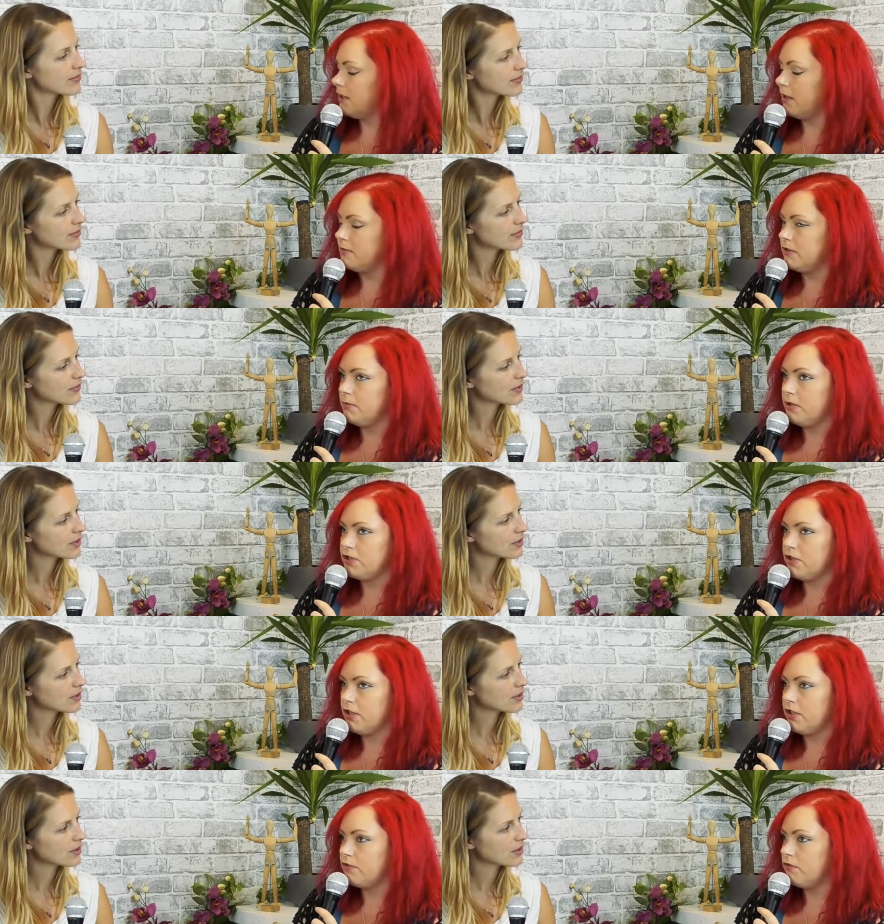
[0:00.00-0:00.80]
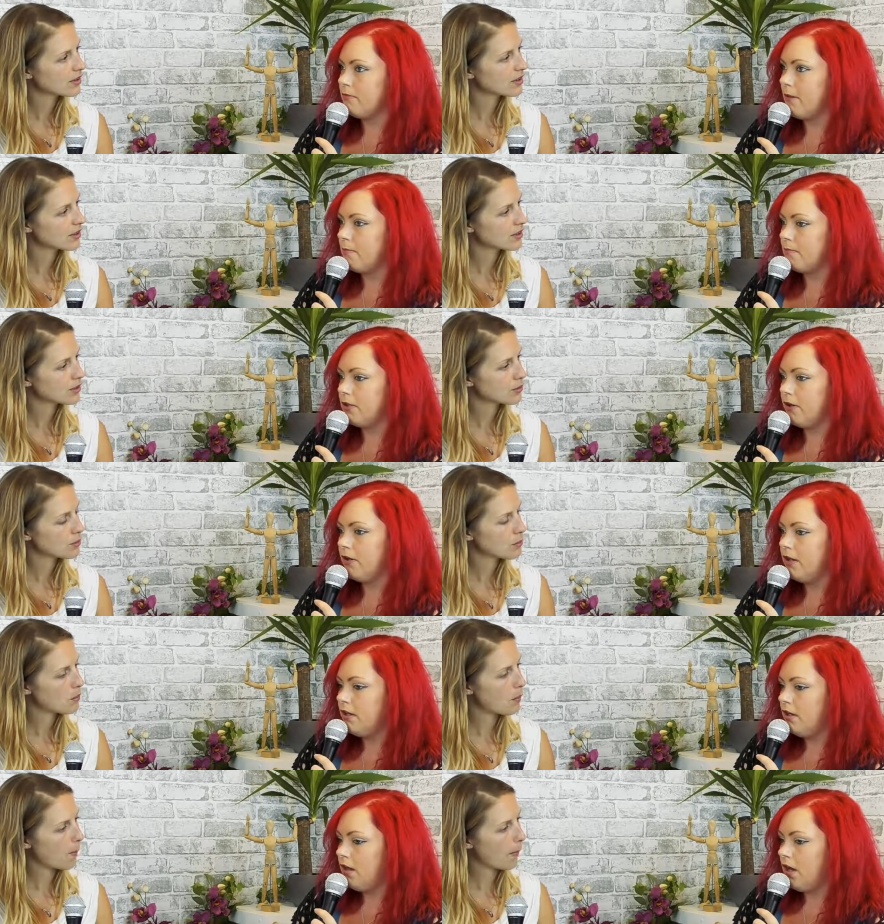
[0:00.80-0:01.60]
Speaker 1: became too much. I can remember
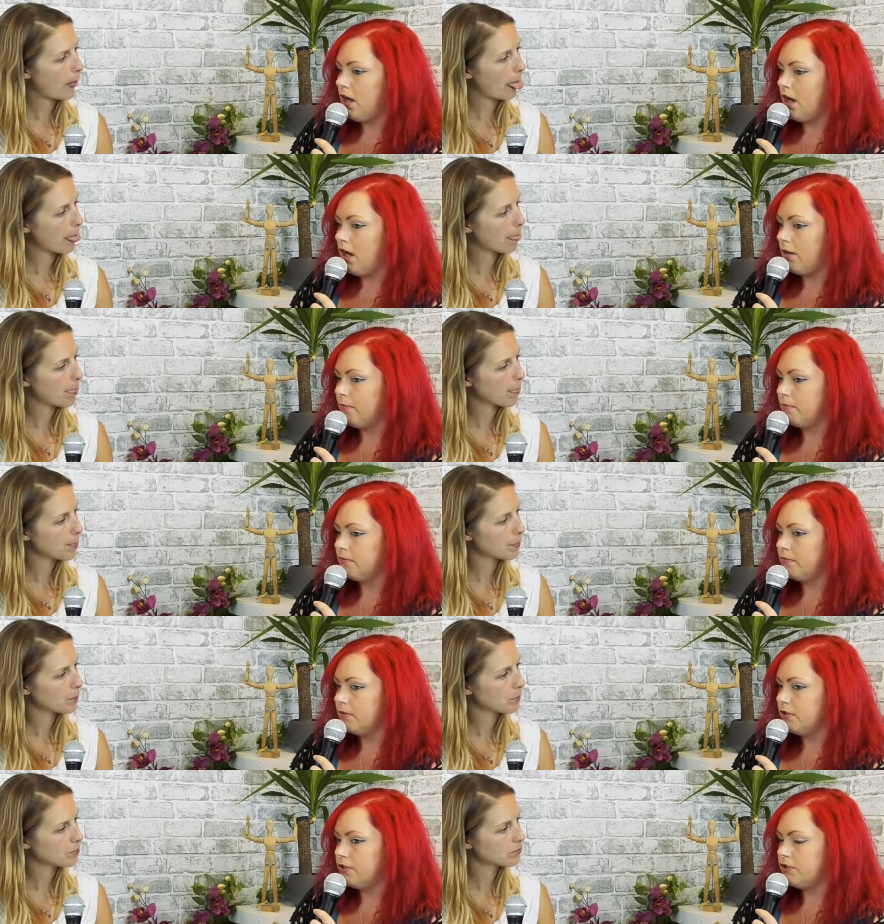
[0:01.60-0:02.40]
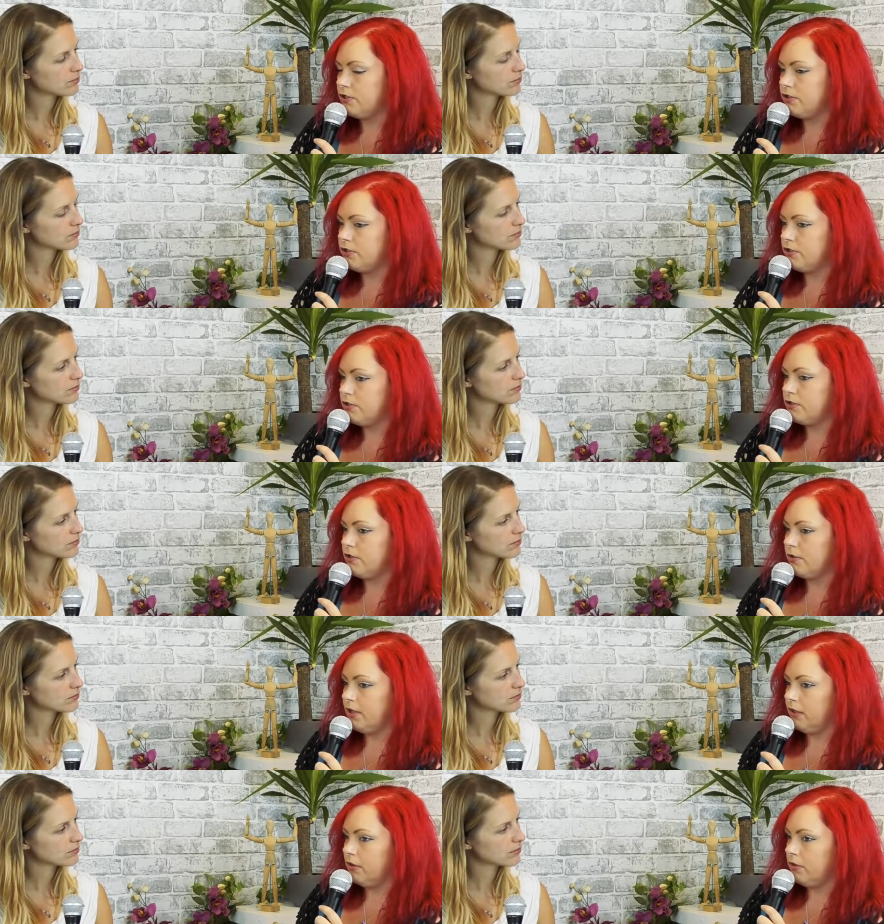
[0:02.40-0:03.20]
um,
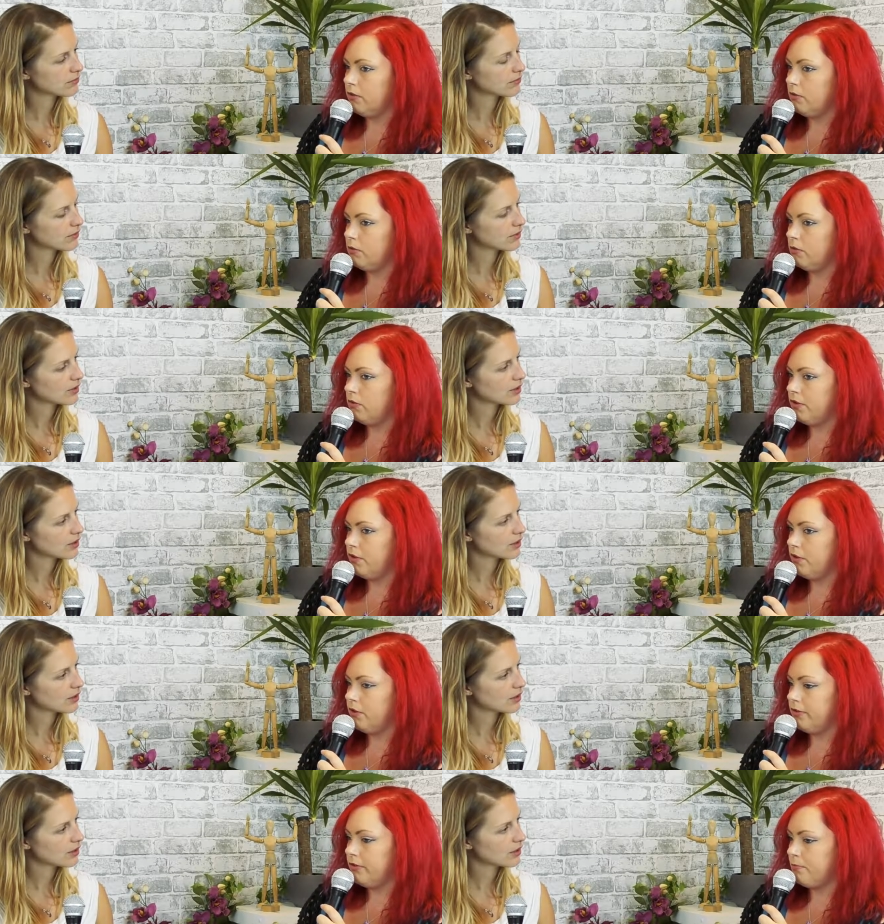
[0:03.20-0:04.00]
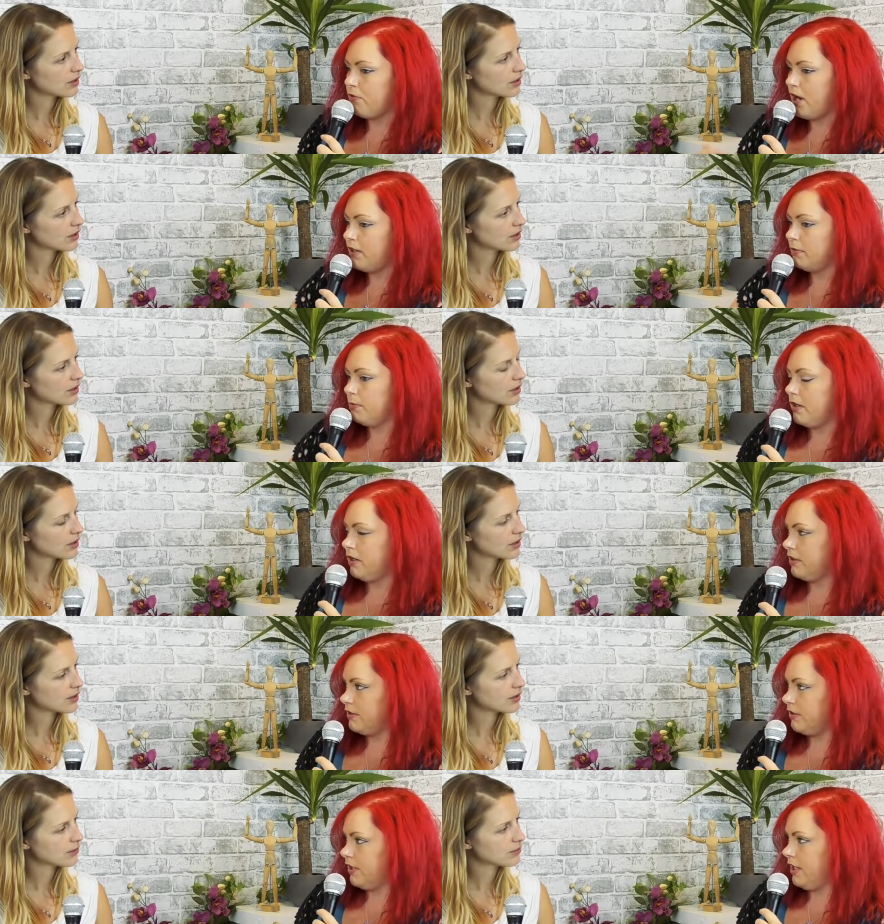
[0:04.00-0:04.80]
doing all the the brand
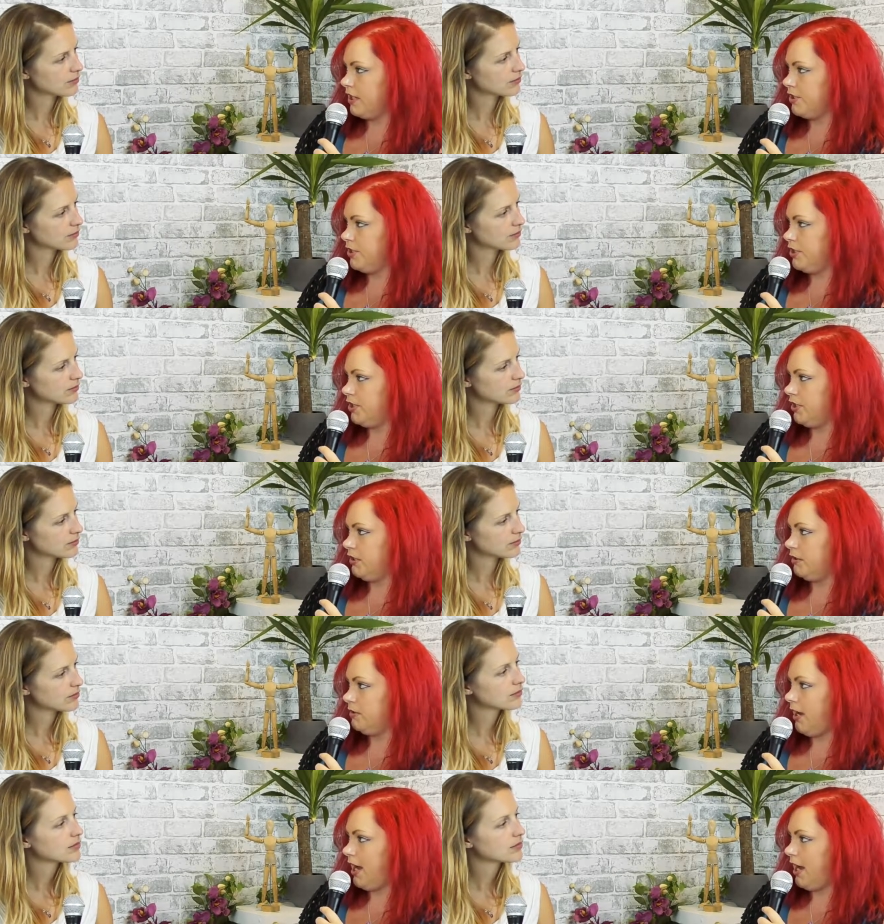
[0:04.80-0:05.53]
work that I had to do